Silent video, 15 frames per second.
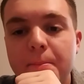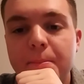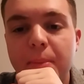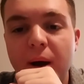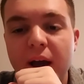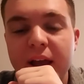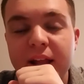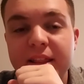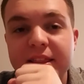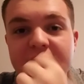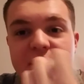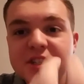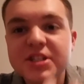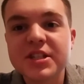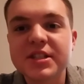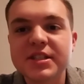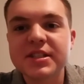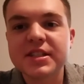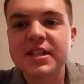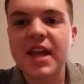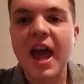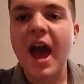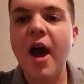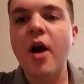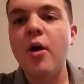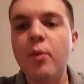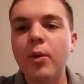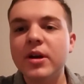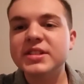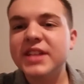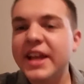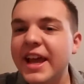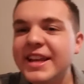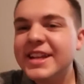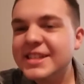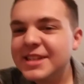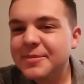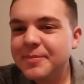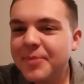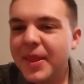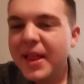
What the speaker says: But that's just how it works. Like, it doesn't...